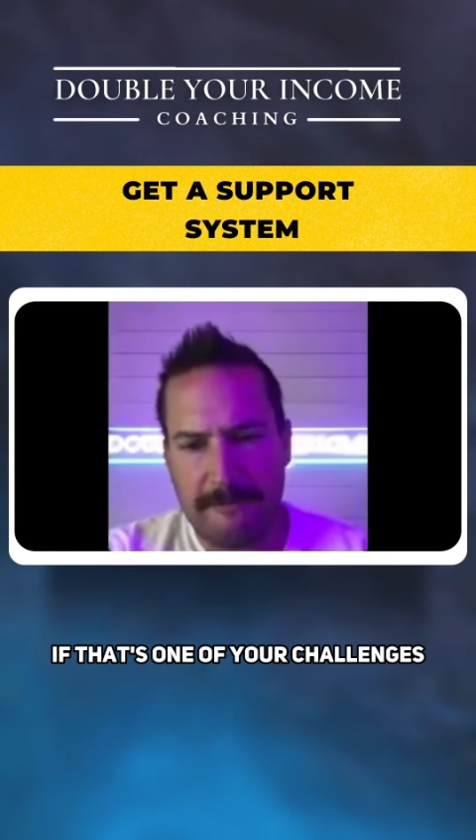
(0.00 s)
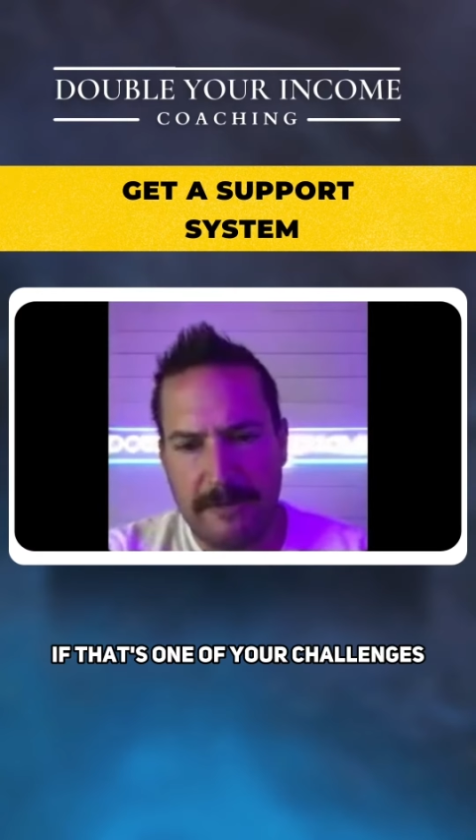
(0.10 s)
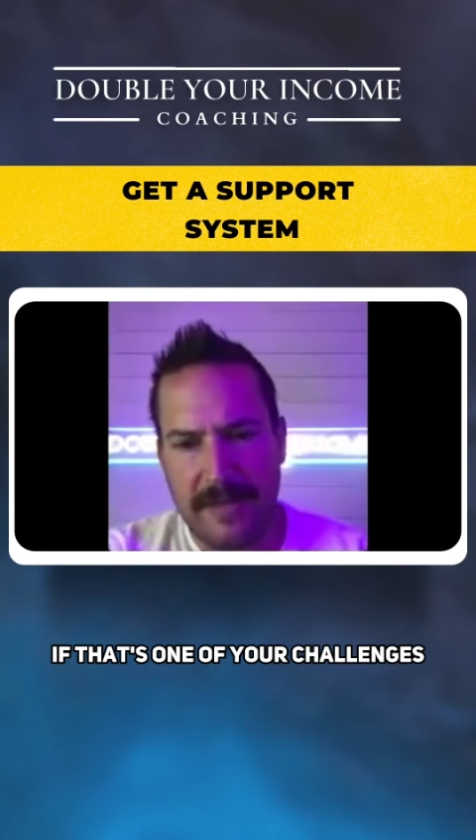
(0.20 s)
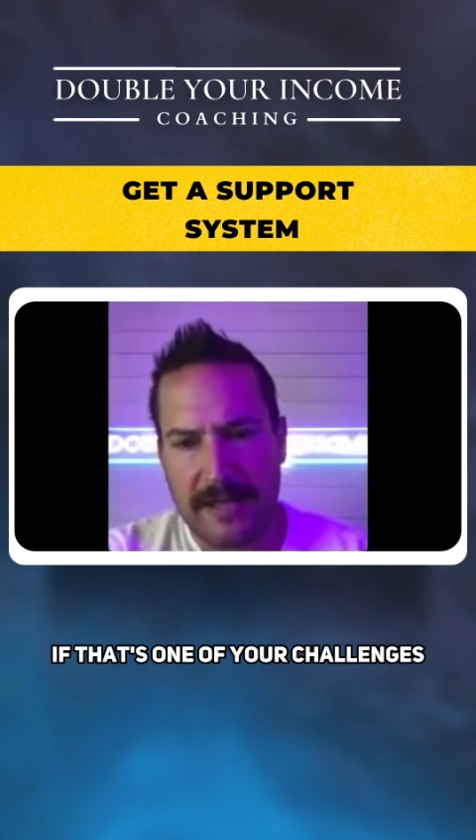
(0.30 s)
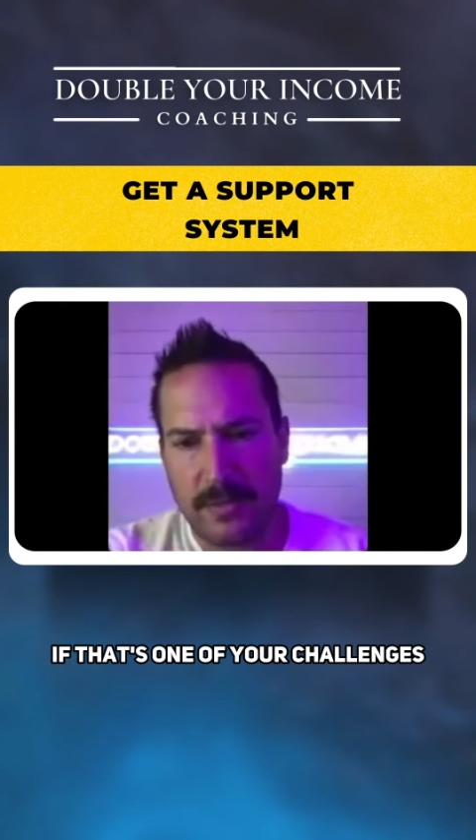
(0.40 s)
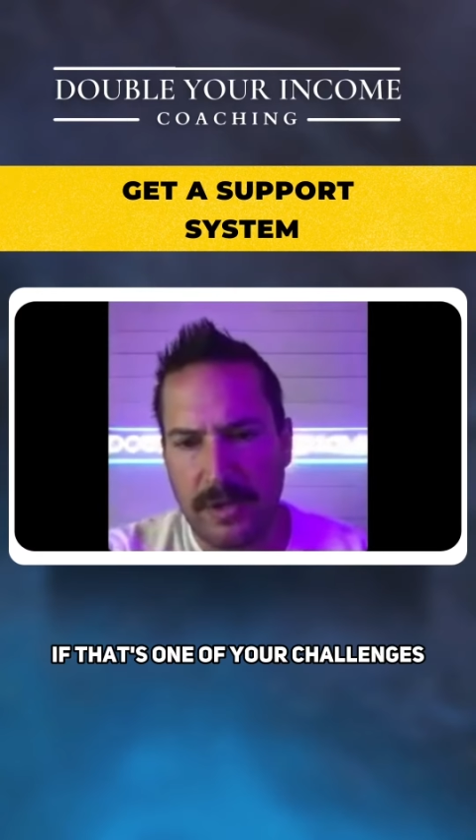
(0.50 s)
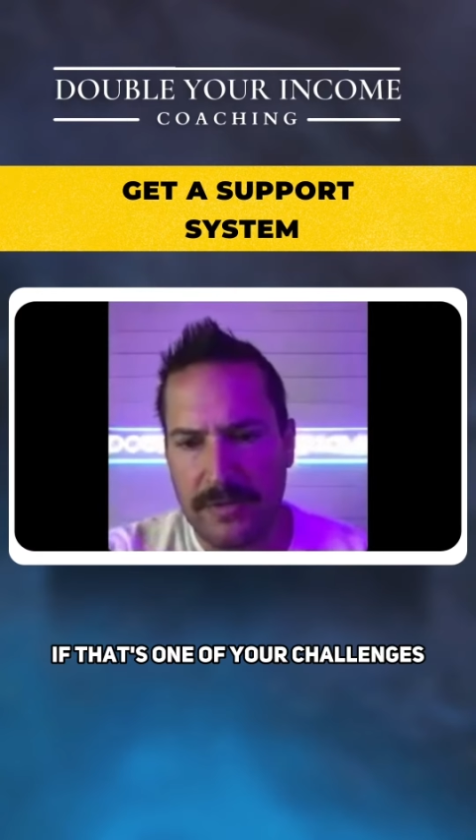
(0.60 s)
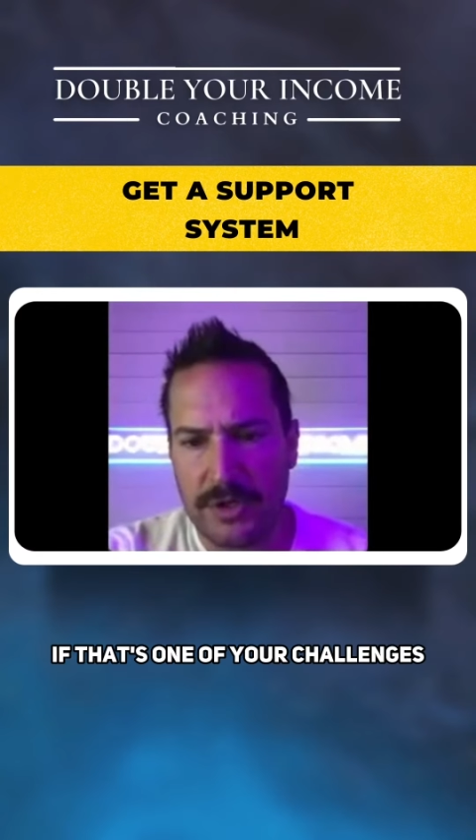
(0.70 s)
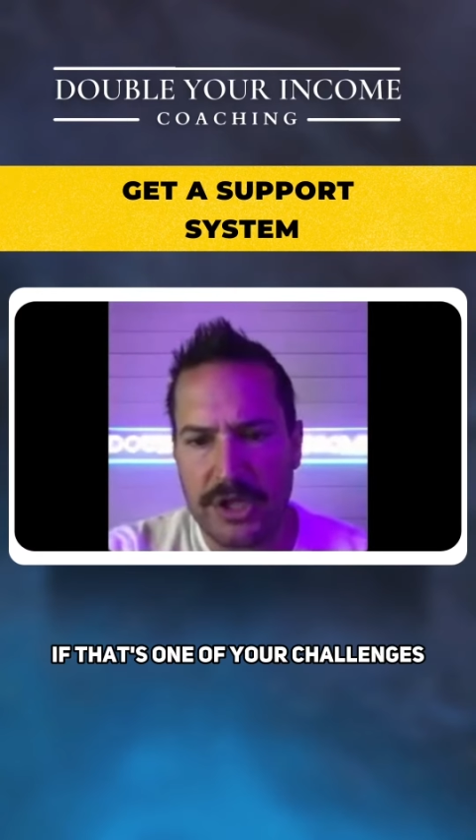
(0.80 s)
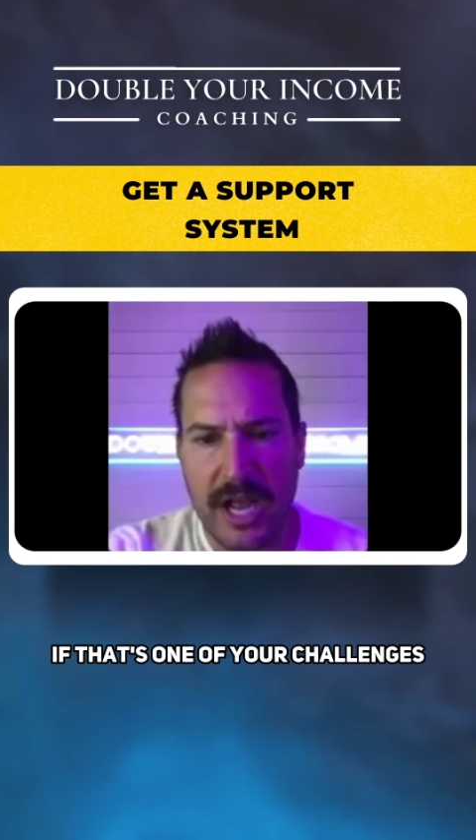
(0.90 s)
If that's one of
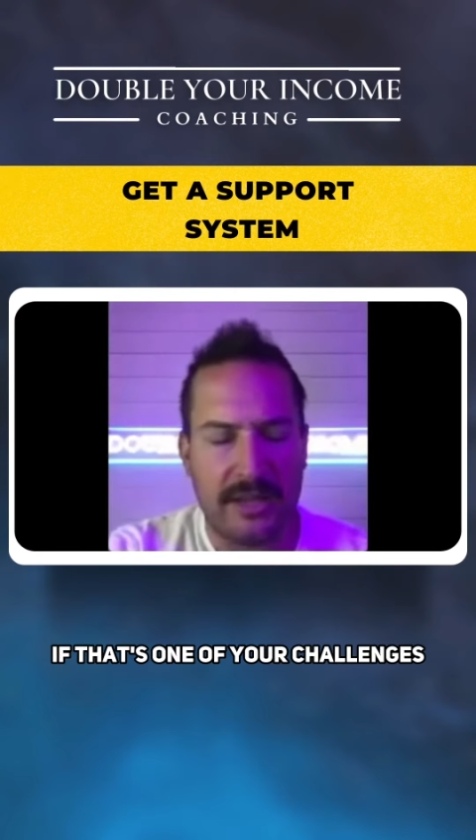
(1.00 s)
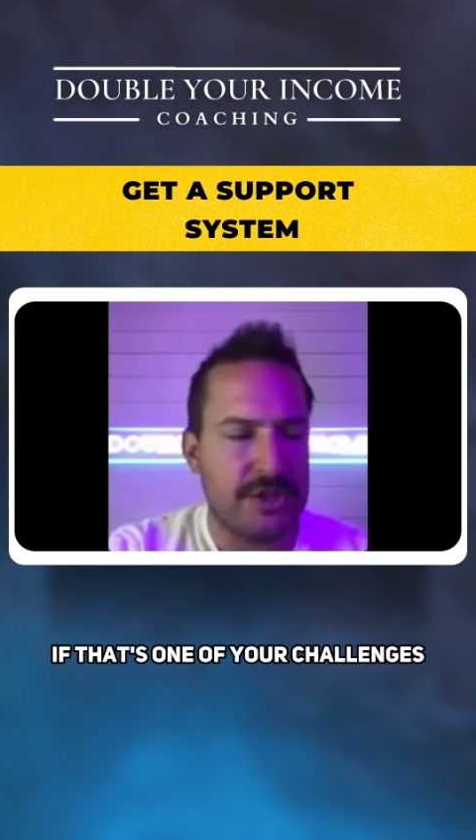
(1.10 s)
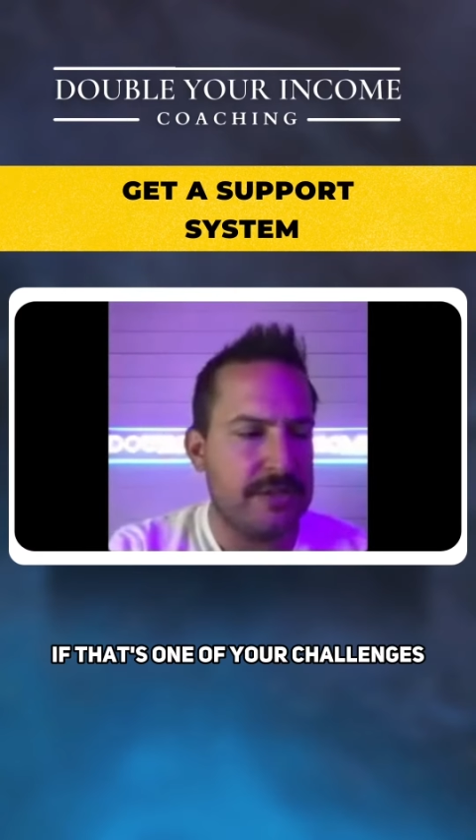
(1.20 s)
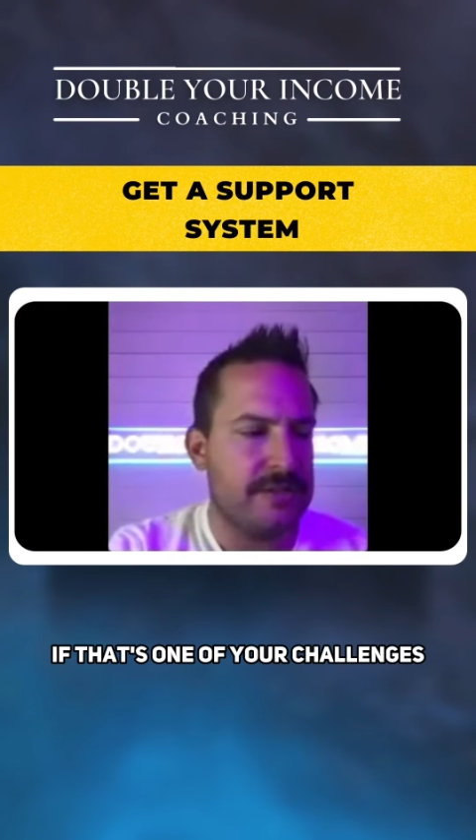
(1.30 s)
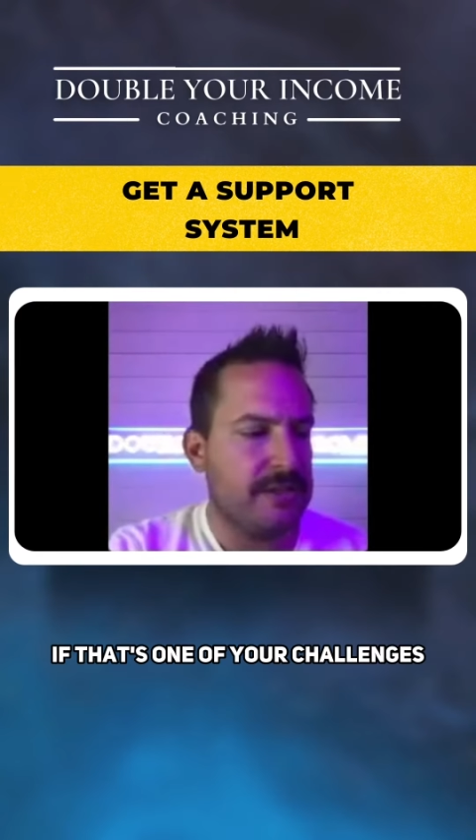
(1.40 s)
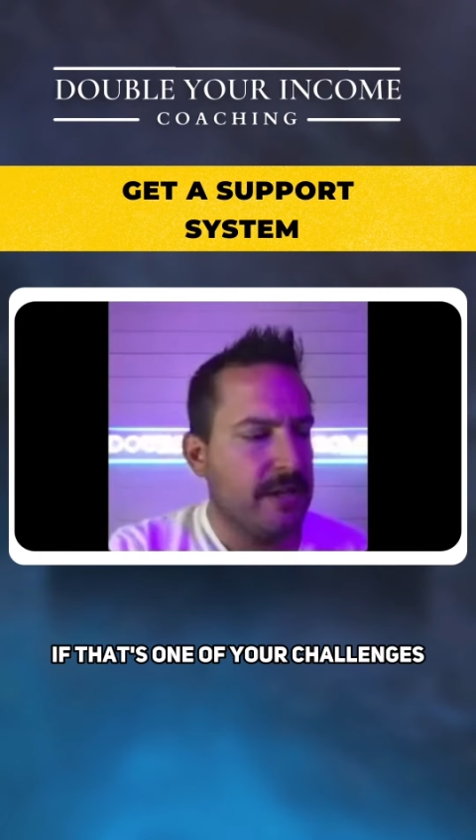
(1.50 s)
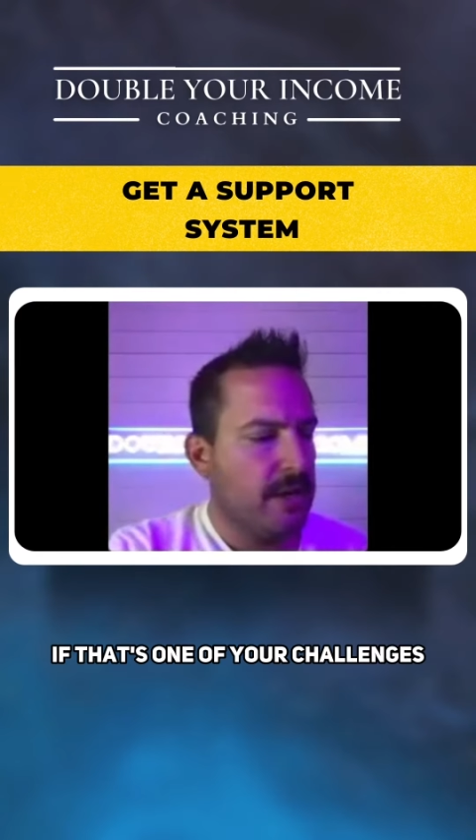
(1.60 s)
your challenges,